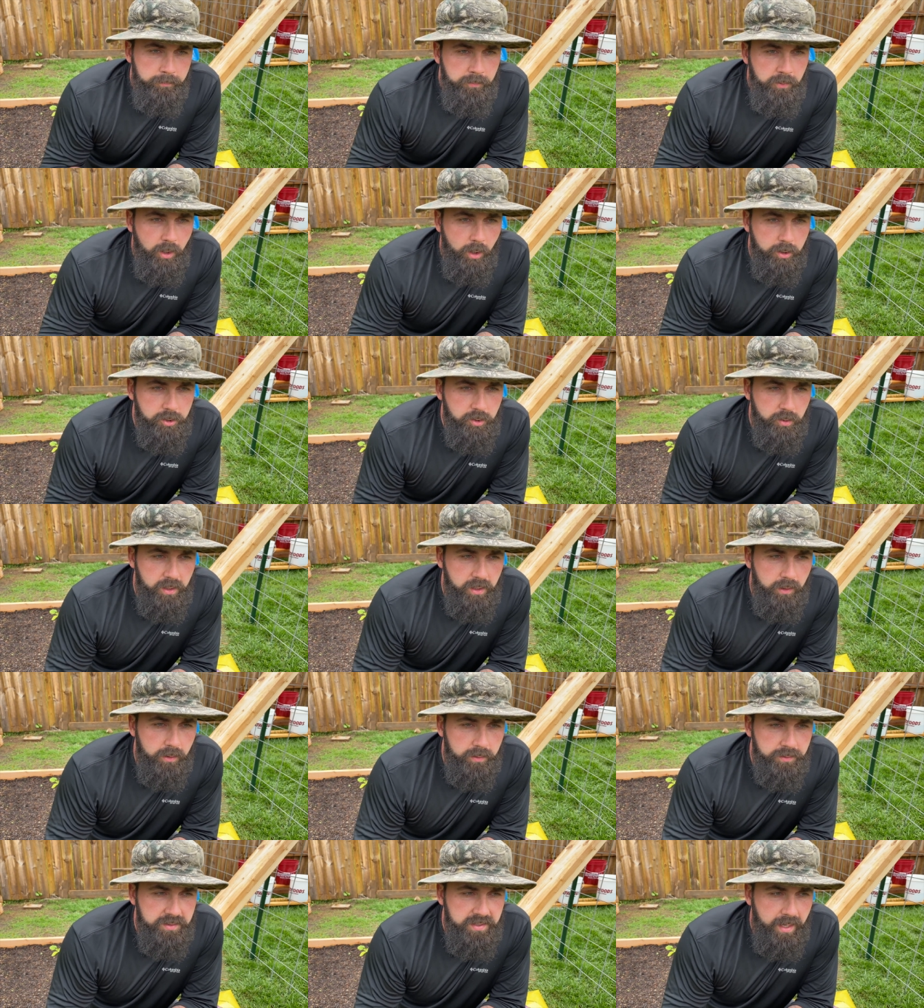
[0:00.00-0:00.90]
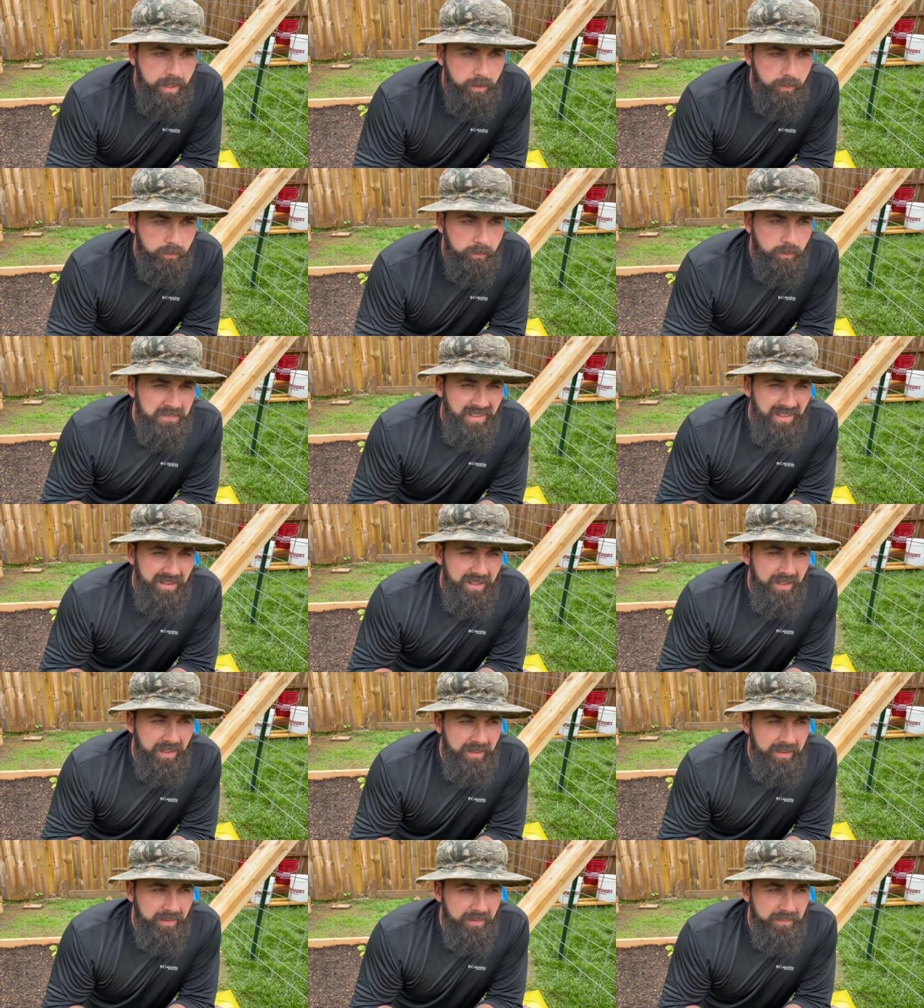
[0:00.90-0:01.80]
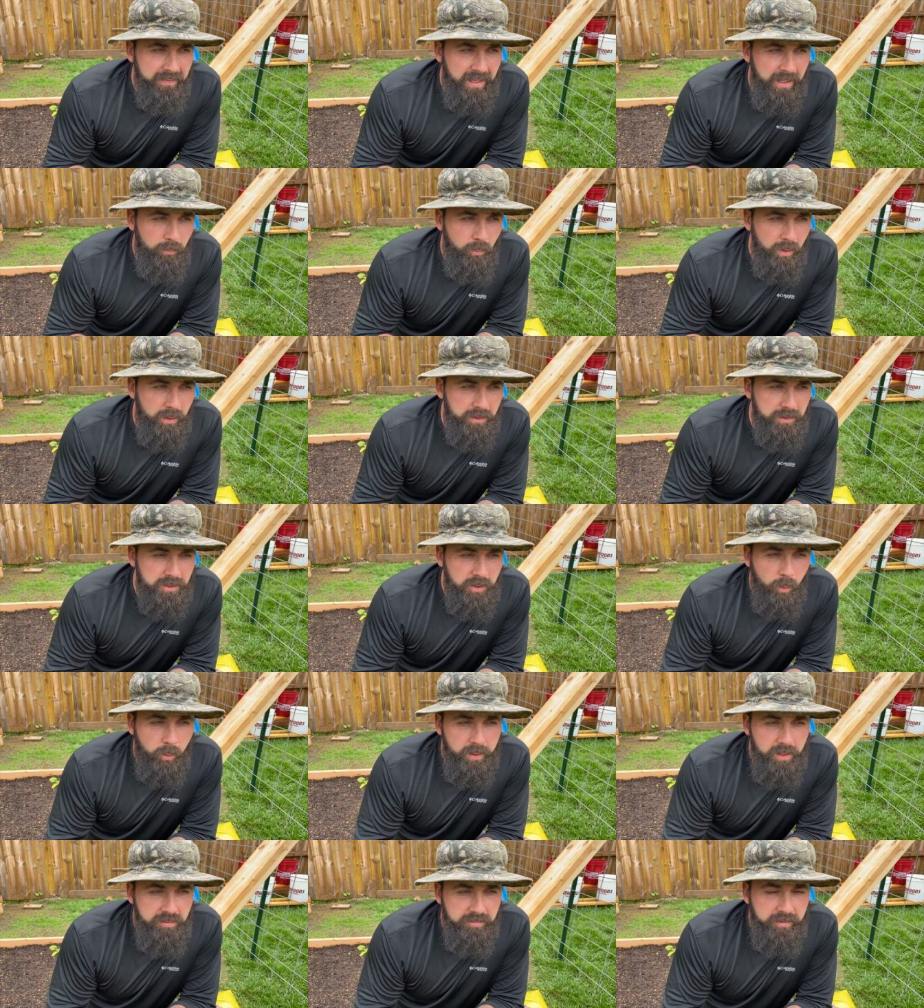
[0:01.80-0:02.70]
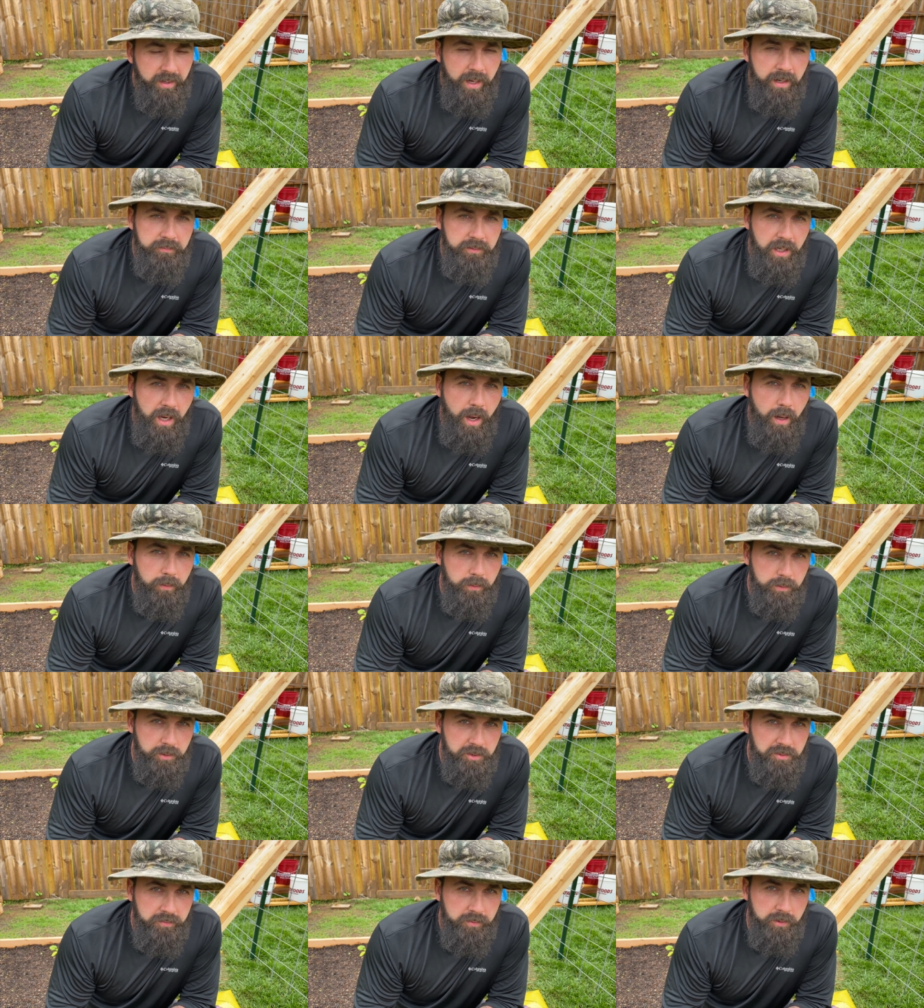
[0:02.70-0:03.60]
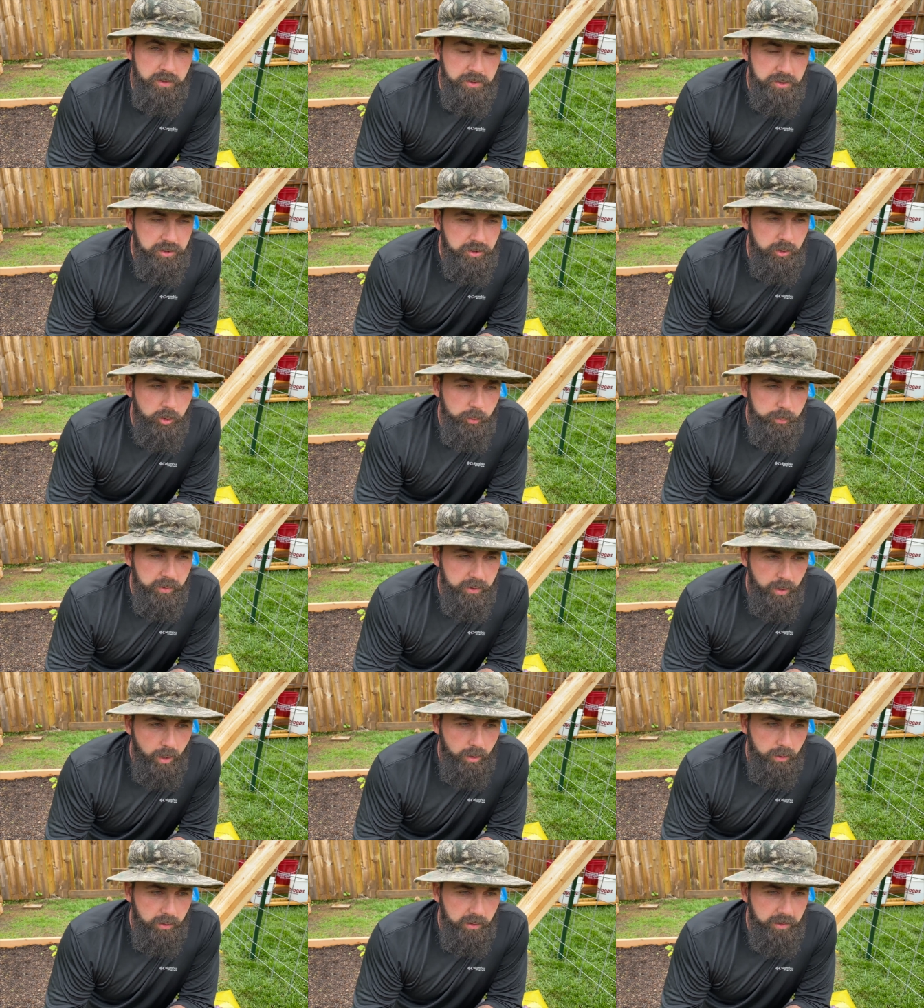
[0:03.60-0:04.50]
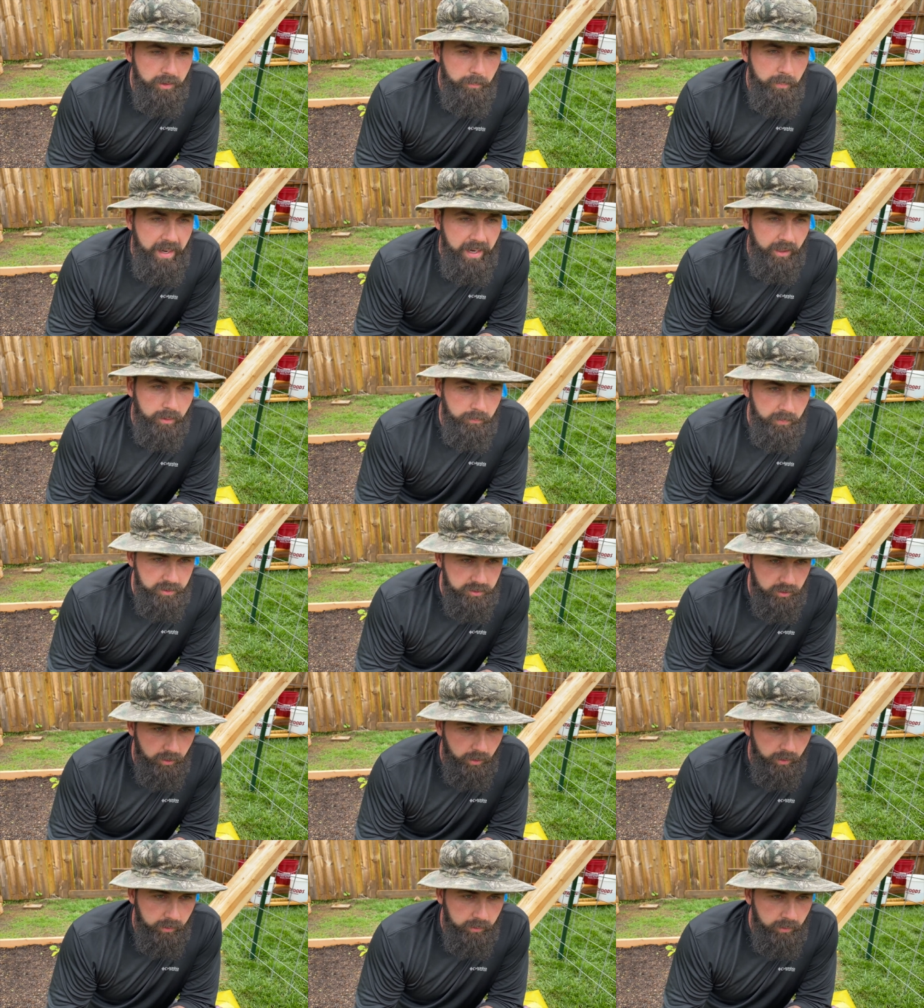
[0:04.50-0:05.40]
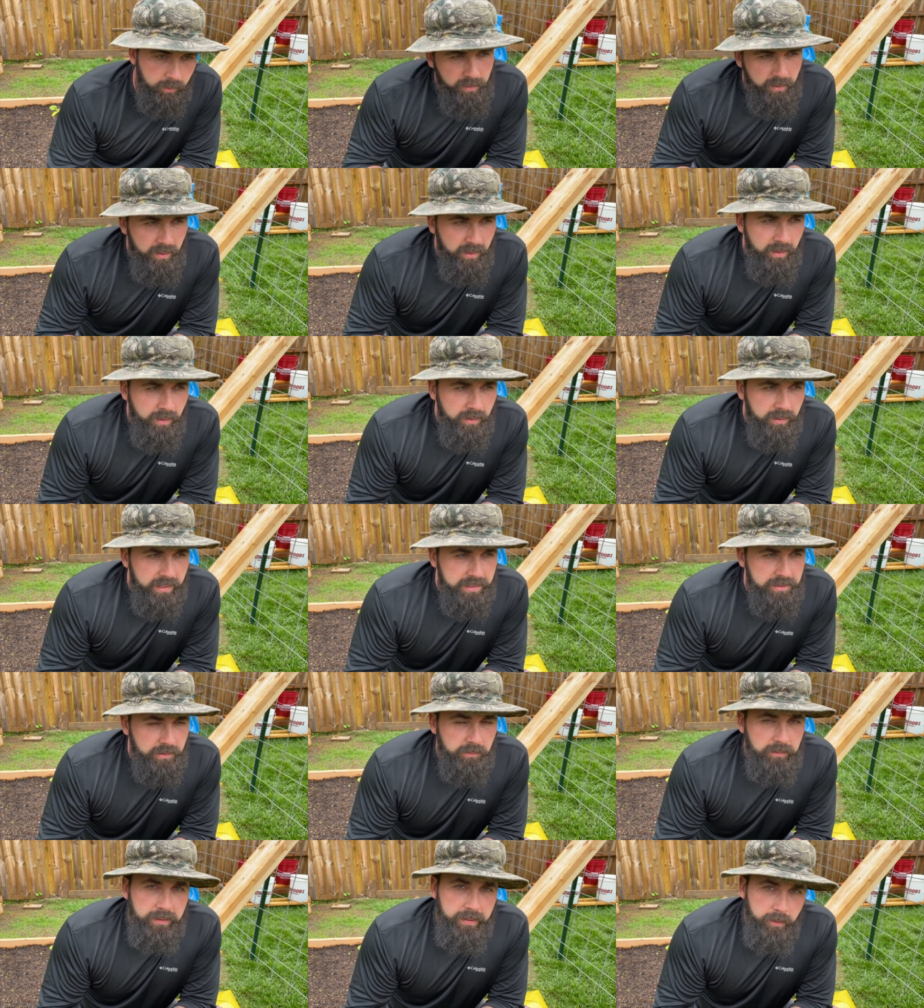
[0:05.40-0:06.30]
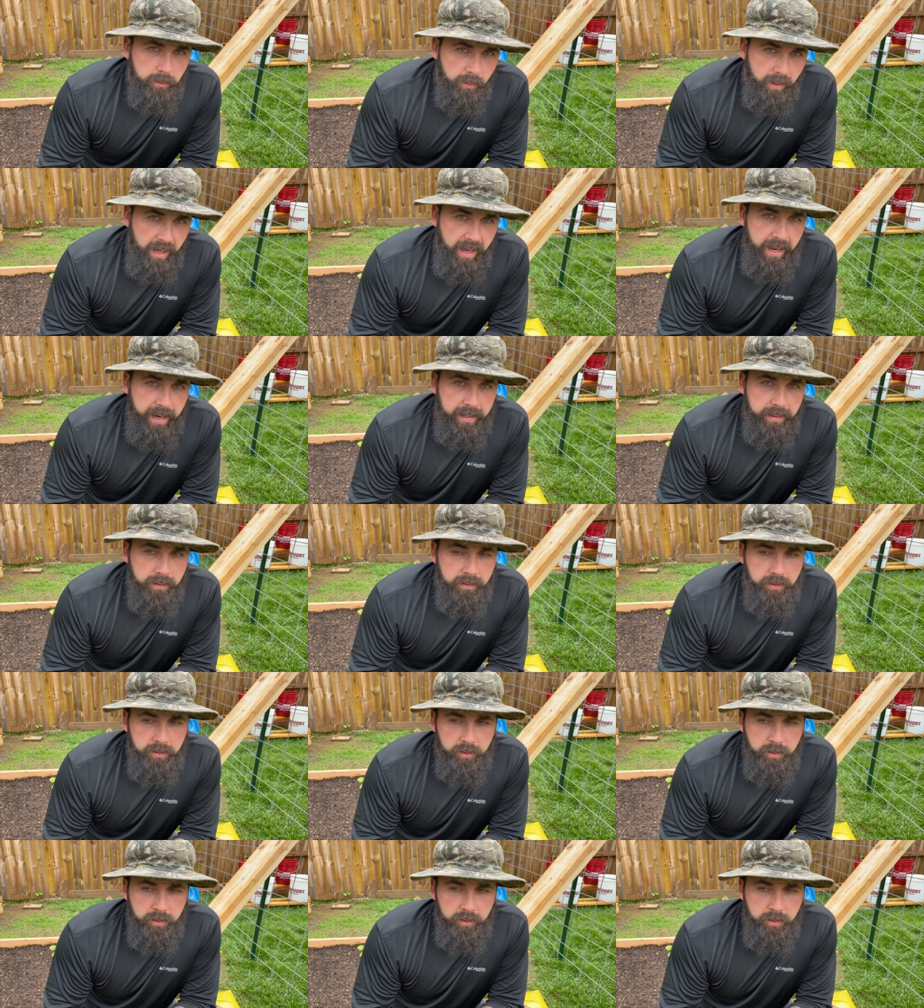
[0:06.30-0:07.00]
nursery here in town and they wanted $25 for a scoop of dirt in the back of my truck. It's a little high.